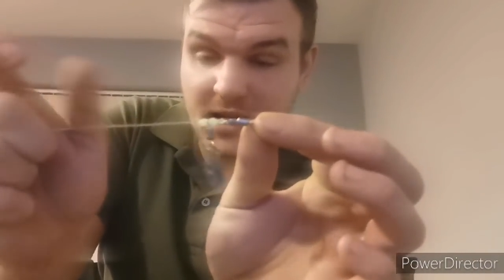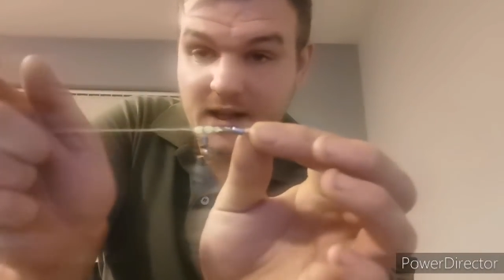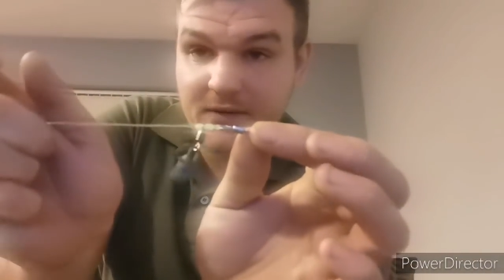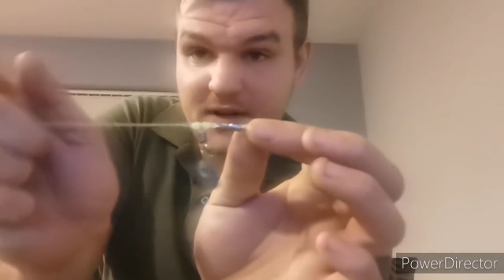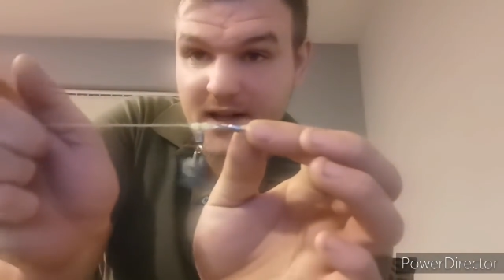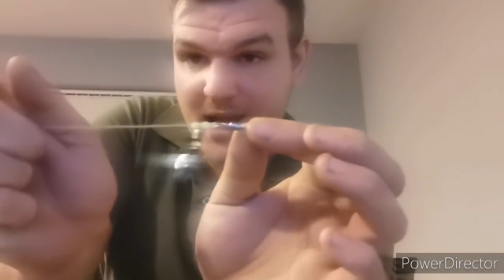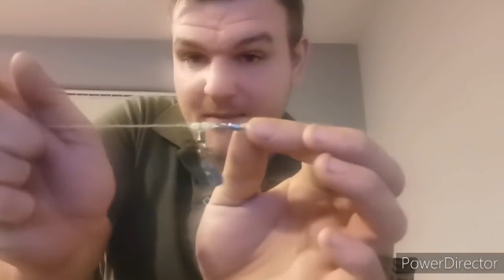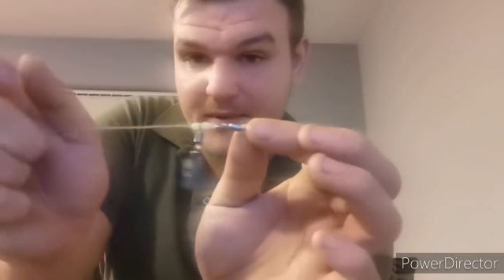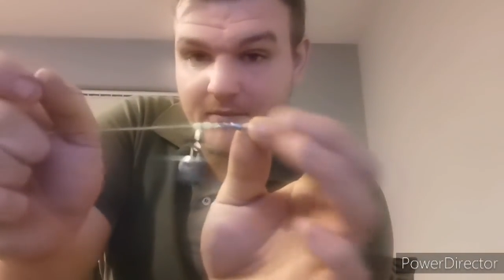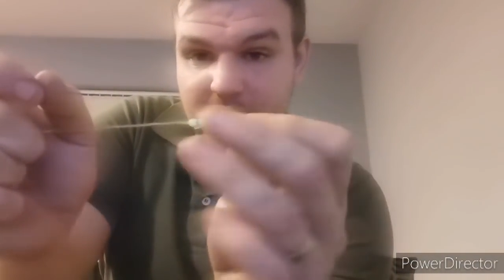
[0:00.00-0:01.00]
It gives a
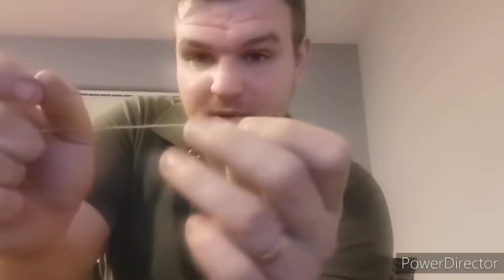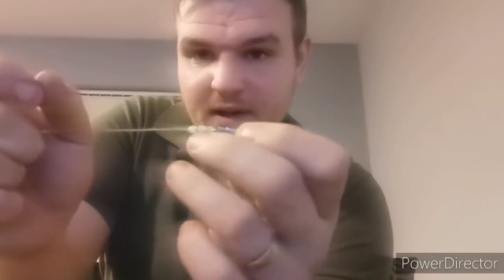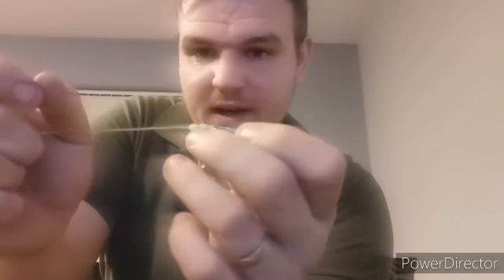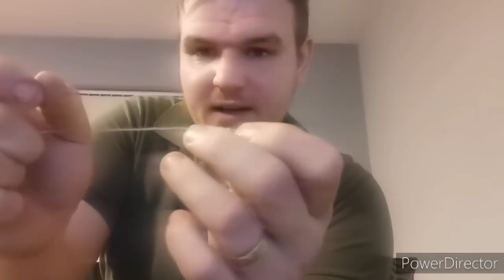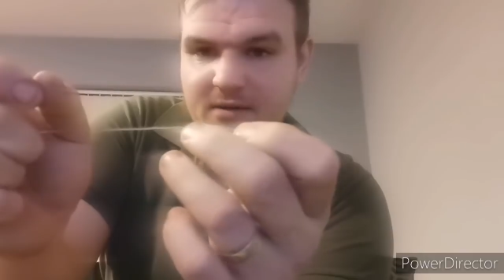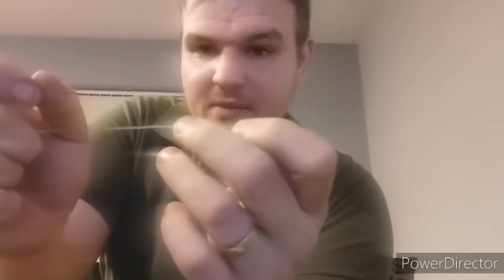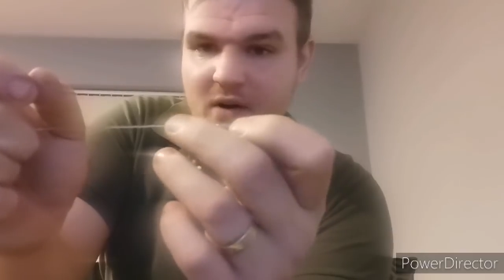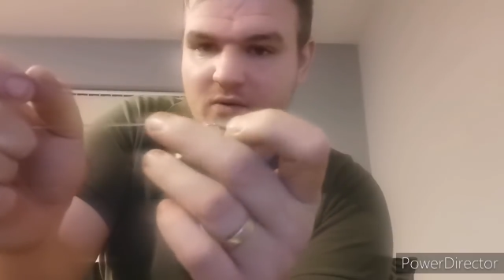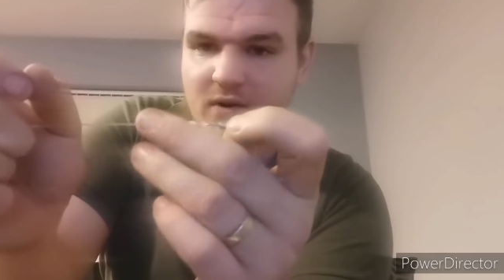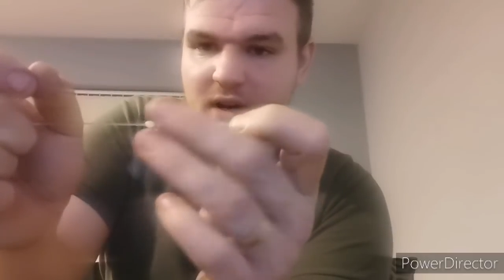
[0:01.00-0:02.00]
gap in between the next
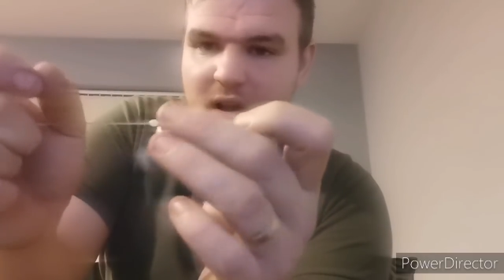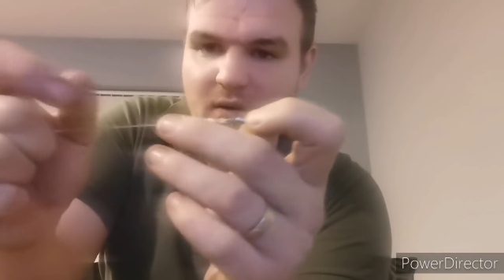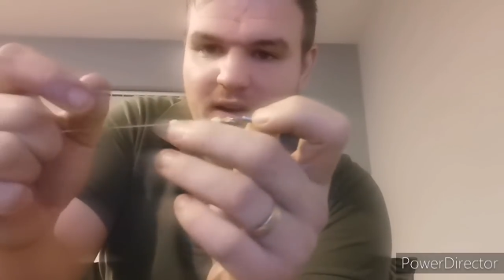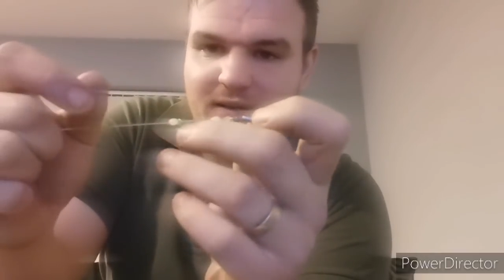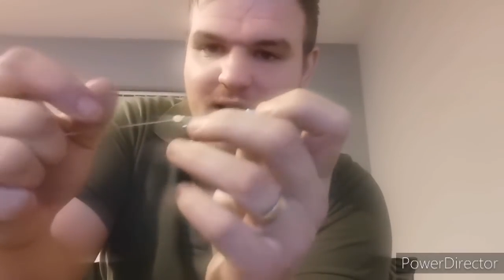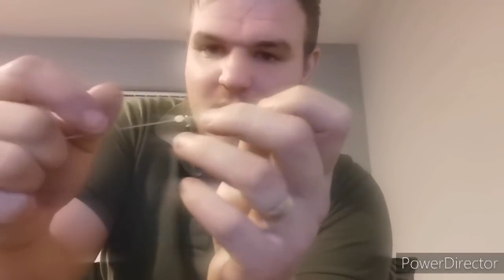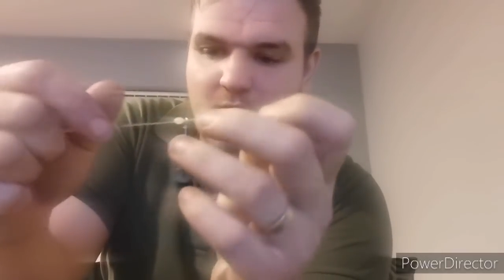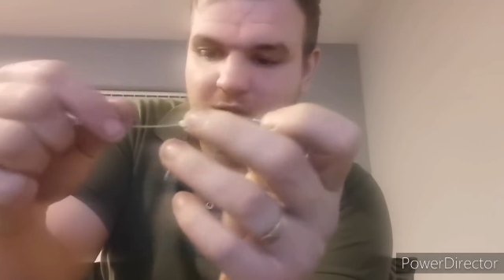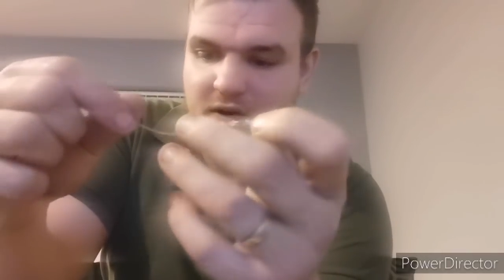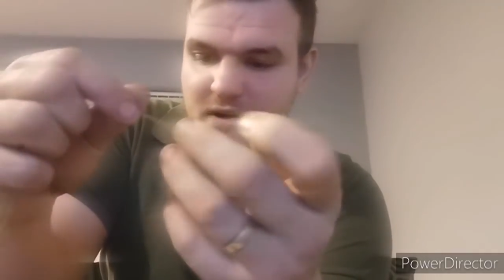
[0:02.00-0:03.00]
component. They don't get
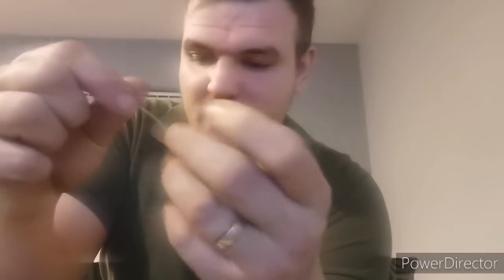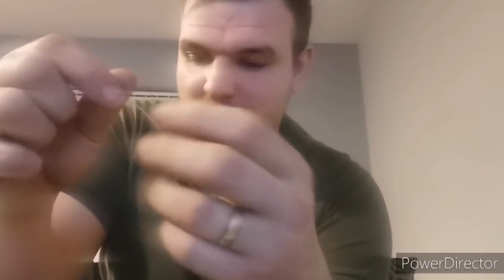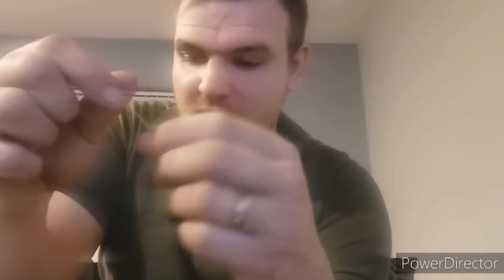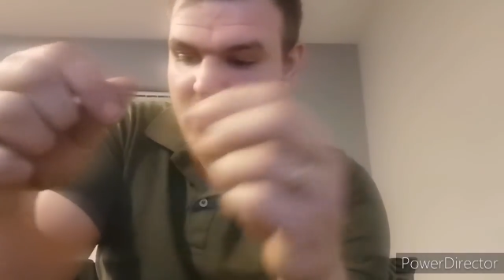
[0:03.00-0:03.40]
tangled with each other.